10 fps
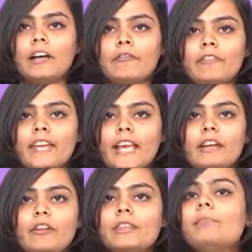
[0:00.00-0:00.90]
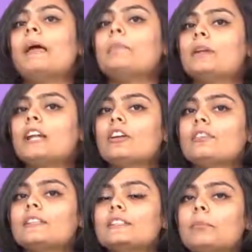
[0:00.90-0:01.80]
we hit on the membrane
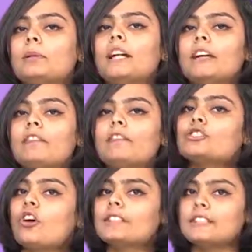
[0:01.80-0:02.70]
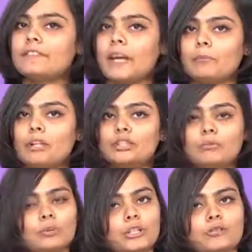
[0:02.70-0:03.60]
of the tabla which causes
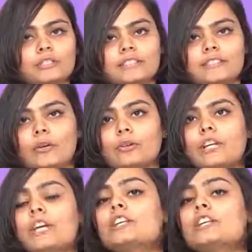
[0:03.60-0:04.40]
vibration producing sound.